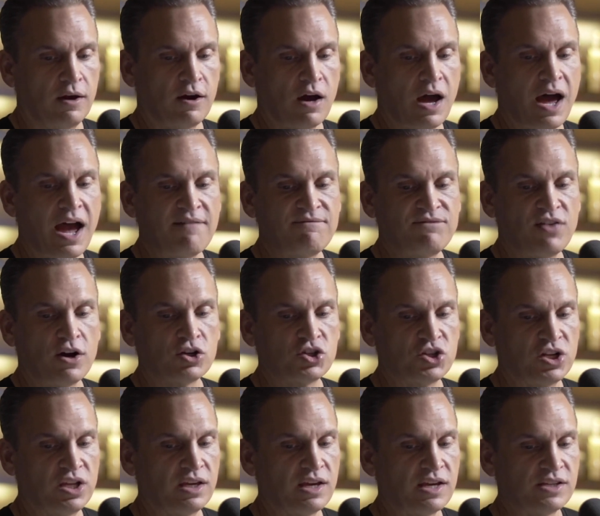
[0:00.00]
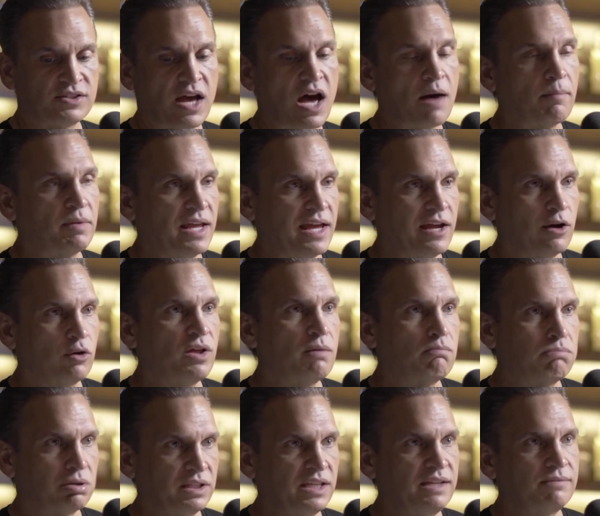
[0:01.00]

uh, high functioning as Amodeo that